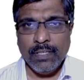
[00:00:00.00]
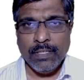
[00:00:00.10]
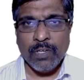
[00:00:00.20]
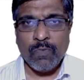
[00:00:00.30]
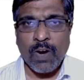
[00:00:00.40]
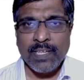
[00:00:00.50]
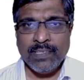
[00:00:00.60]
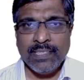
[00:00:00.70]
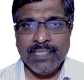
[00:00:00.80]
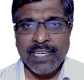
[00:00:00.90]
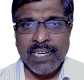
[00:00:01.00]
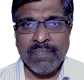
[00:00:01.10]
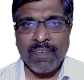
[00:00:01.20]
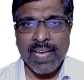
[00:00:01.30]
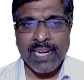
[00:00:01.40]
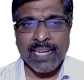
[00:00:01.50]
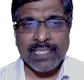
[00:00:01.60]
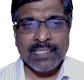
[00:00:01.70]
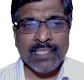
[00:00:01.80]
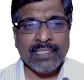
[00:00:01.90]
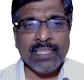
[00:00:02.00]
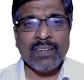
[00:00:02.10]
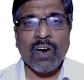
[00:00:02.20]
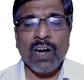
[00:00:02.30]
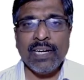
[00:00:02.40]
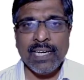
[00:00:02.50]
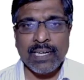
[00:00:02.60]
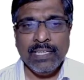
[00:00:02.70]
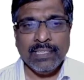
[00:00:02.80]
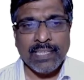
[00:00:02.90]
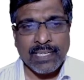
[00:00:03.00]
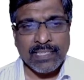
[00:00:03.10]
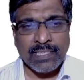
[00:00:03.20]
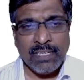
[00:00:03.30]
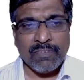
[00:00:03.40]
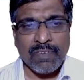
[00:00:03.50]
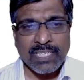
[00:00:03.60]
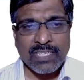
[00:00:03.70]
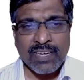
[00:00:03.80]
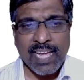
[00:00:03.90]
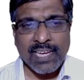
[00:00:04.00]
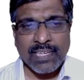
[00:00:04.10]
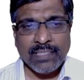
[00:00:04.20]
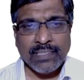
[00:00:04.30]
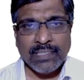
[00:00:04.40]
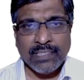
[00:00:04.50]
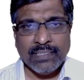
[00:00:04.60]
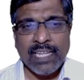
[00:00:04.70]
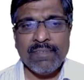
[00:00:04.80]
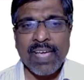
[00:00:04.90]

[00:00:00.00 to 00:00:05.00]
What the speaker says: Now what does this signify? It has a certain order, that is first rank, then we